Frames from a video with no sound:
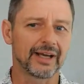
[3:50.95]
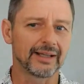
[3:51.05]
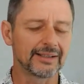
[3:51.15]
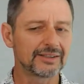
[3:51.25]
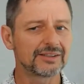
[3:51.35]

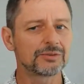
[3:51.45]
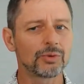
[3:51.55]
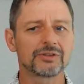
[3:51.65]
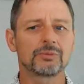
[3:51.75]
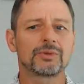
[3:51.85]
And this is
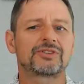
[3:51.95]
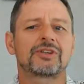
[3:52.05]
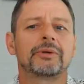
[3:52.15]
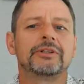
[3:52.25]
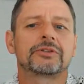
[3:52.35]
what, what's
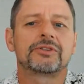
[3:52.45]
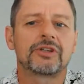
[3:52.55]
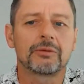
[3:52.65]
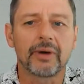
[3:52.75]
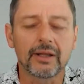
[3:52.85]
so
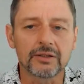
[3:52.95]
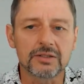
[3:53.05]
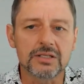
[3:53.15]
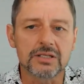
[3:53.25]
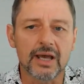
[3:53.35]
interesting about this
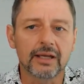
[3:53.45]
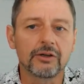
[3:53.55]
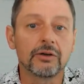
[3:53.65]
is Ag uh,